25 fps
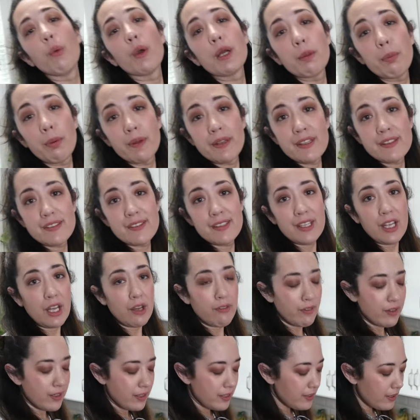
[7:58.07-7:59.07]
We're gonna put these in the
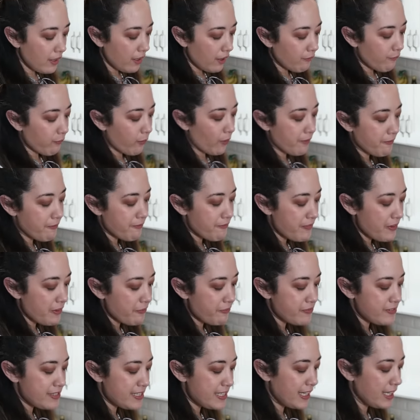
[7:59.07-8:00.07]
oven for
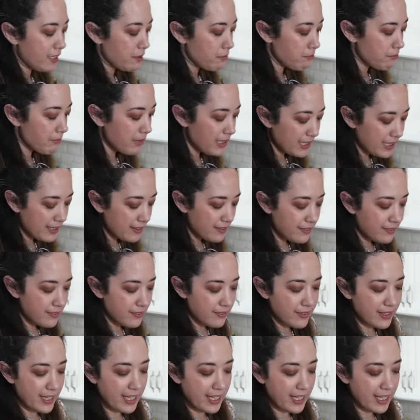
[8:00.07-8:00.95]
15 minutes.